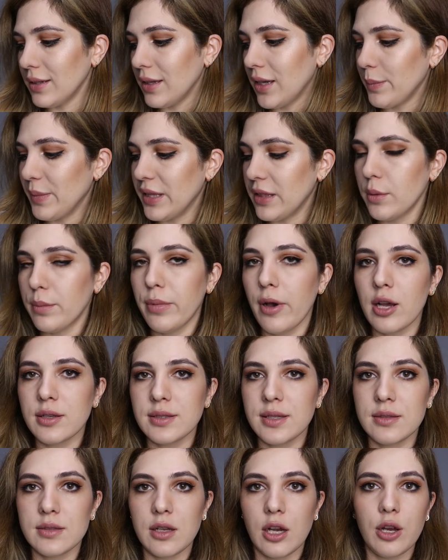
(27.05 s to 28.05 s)
I mean, the
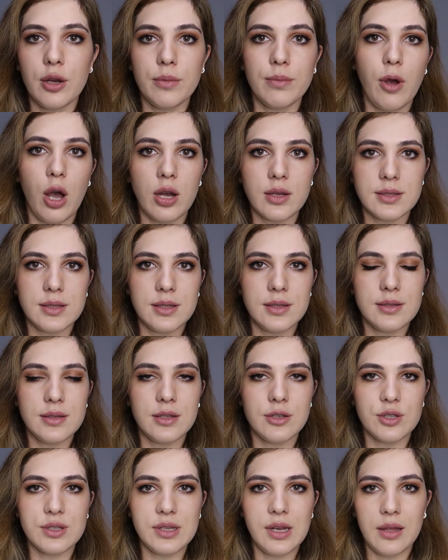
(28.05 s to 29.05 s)
boxes are boxes.
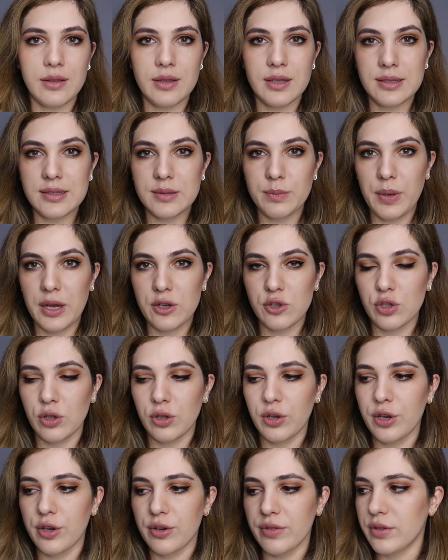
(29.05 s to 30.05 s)
There's nothing
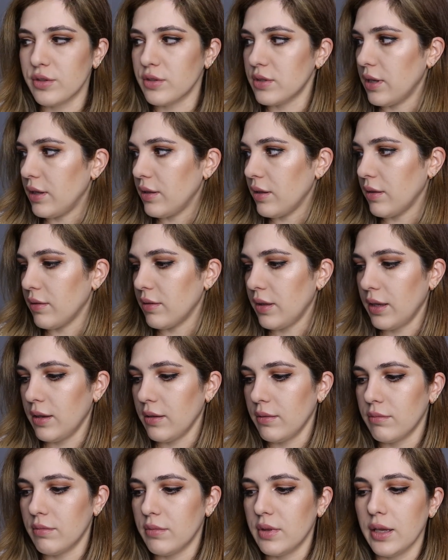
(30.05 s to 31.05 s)
special here. There's nothing,
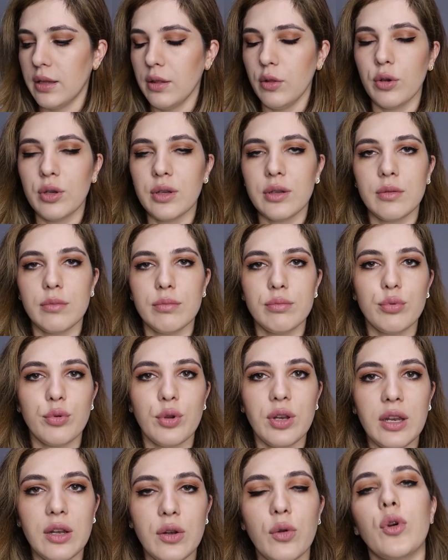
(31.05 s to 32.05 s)
they, they look
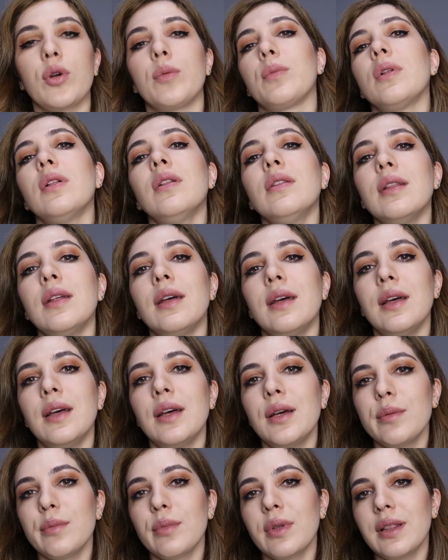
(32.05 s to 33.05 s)
pretty normal.
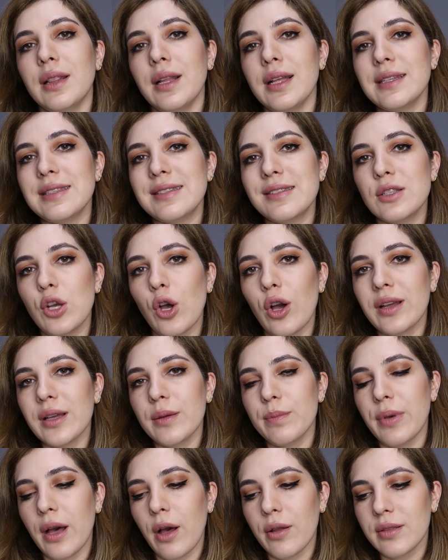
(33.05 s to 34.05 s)
But let's talk
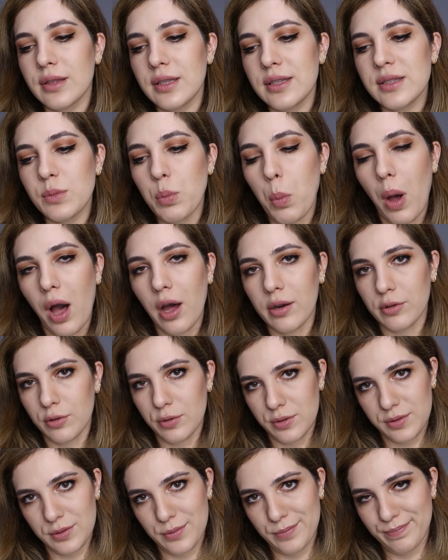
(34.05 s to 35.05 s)
about these
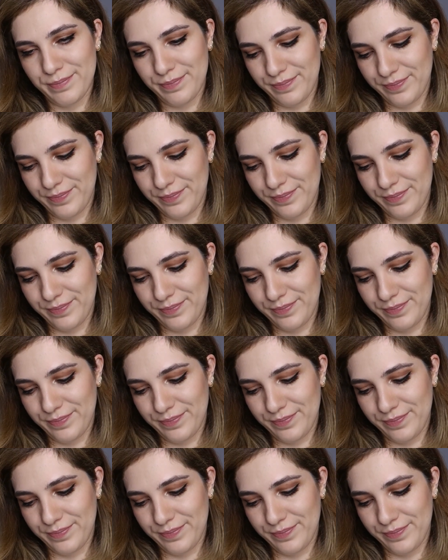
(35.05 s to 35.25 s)
bottles.